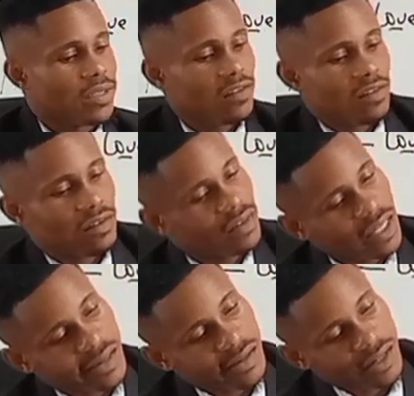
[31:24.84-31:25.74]
This
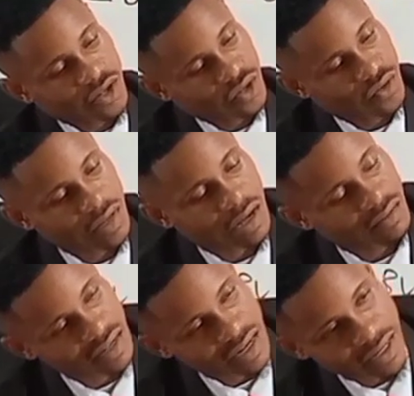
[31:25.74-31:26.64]
is English
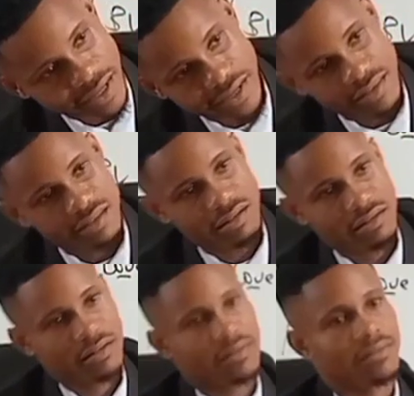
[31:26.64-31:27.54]

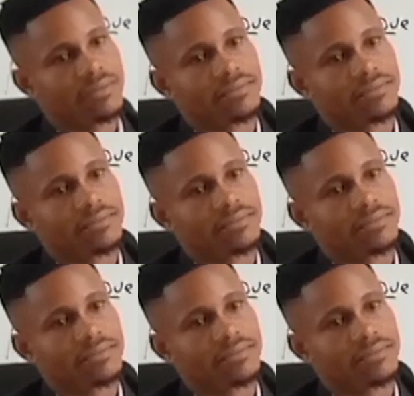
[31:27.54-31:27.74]
2018.